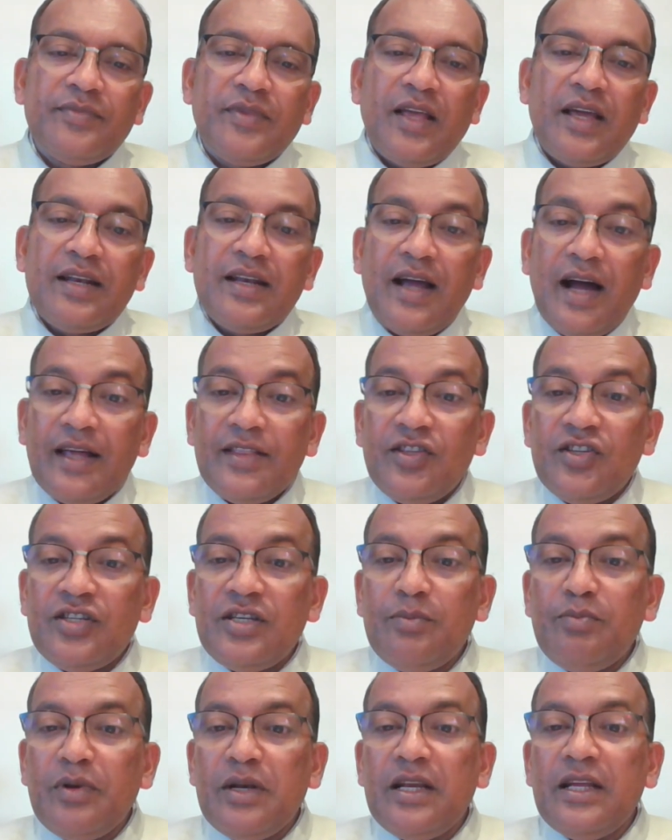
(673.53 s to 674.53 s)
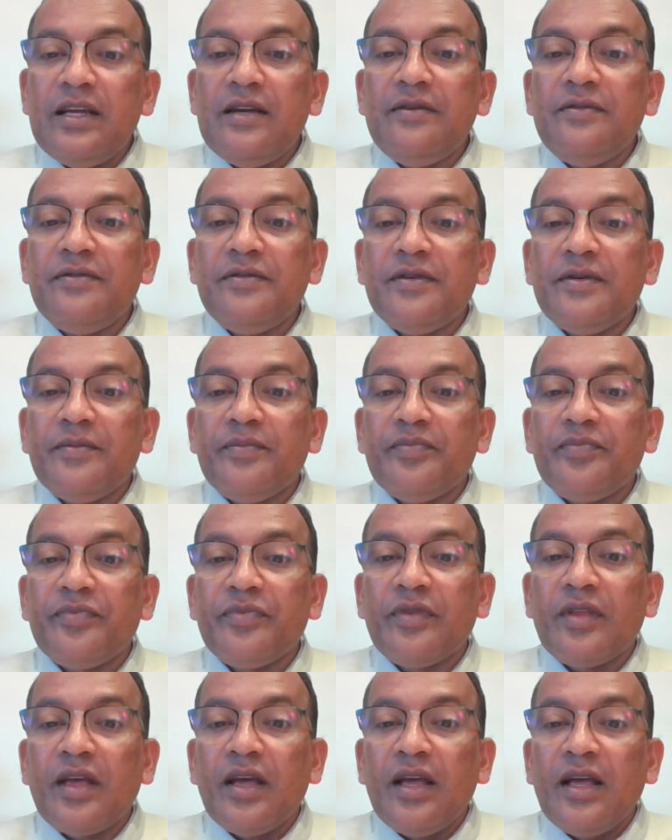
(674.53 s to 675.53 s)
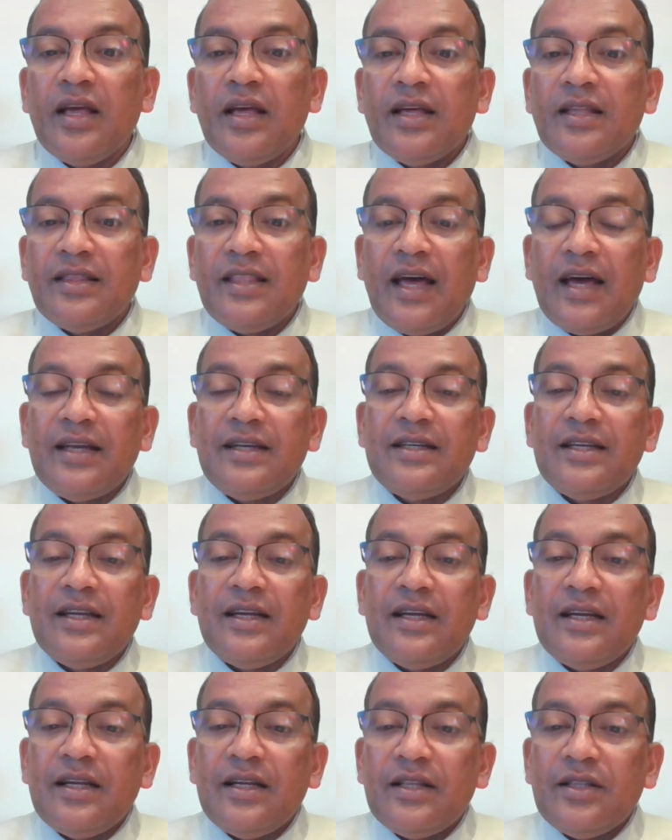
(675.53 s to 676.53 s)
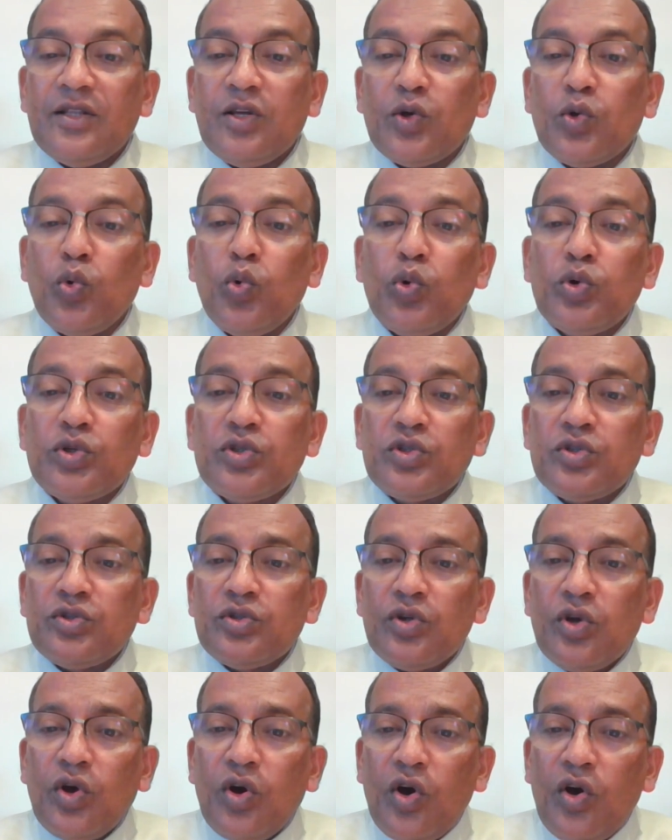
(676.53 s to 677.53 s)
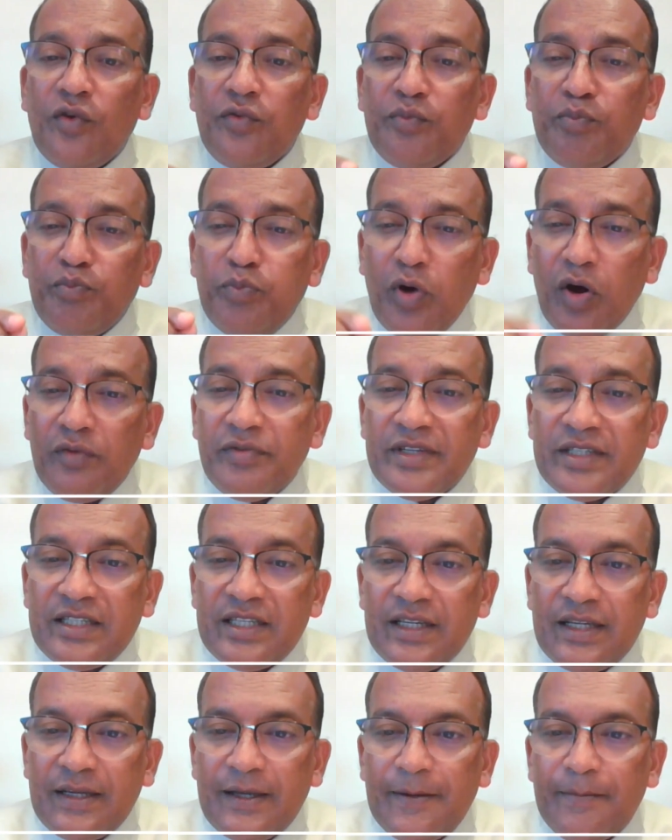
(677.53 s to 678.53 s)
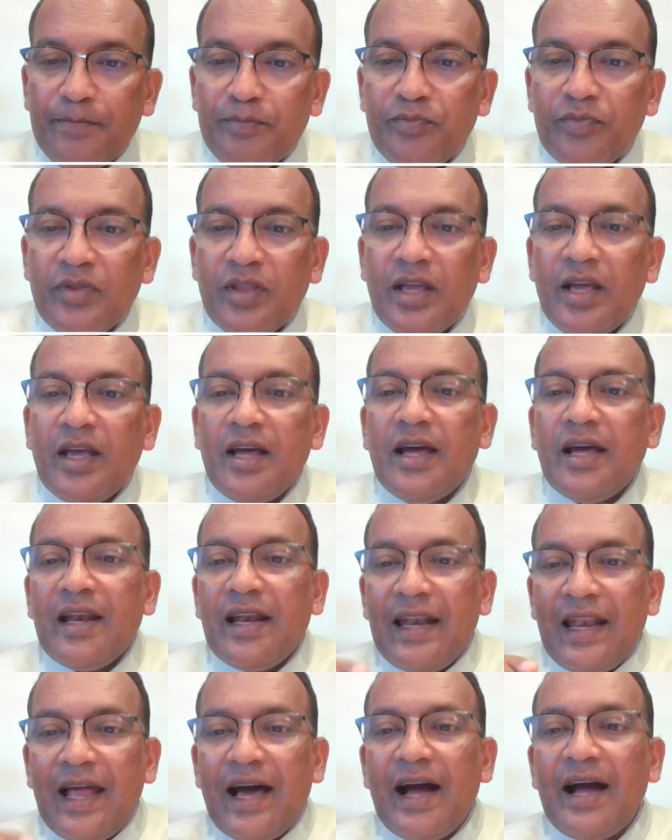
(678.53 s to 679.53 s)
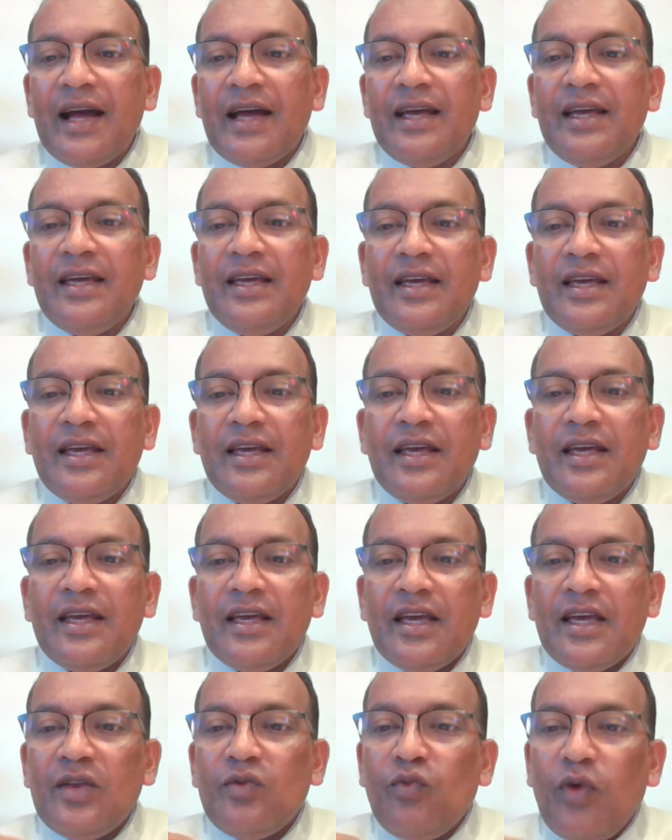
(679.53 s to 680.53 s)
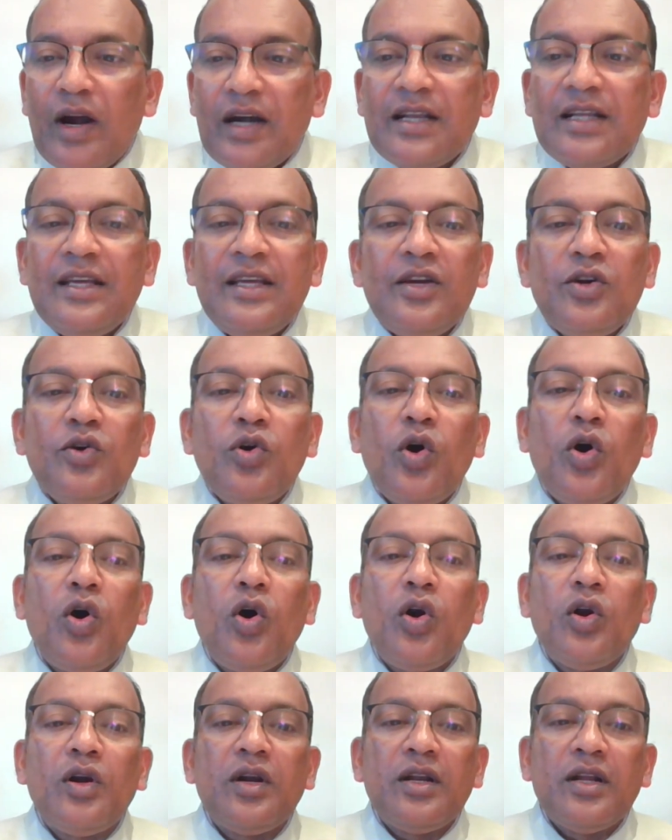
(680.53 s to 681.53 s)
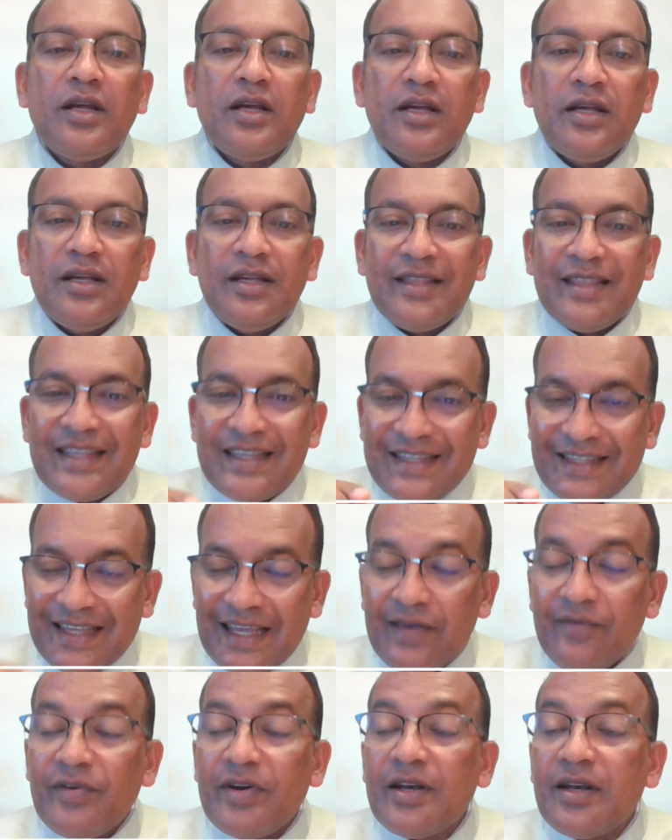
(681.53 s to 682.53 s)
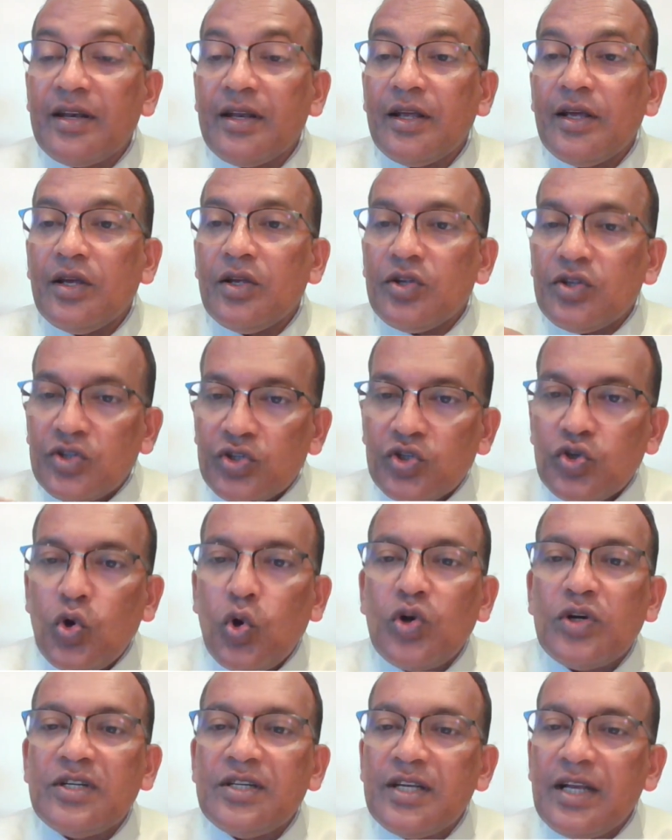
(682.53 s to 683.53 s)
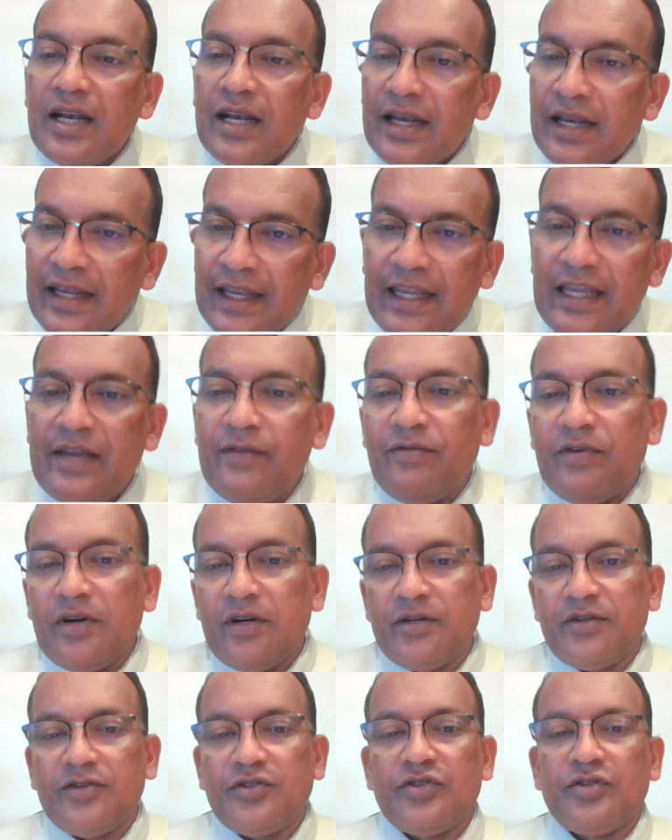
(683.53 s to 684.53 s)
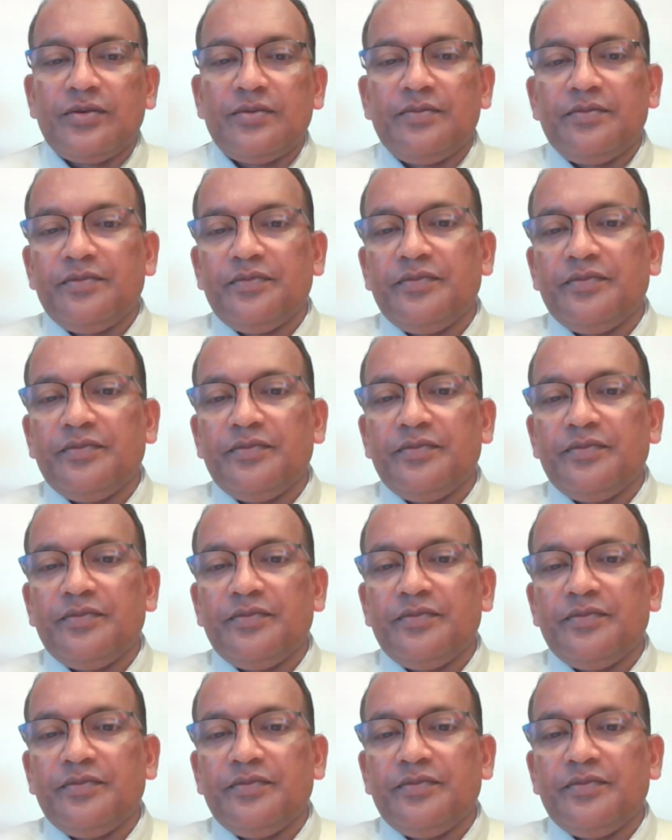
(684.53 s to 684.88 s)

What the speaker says: And Gandhiji believed that the roots of poverty lie in what he called the 7 social evils.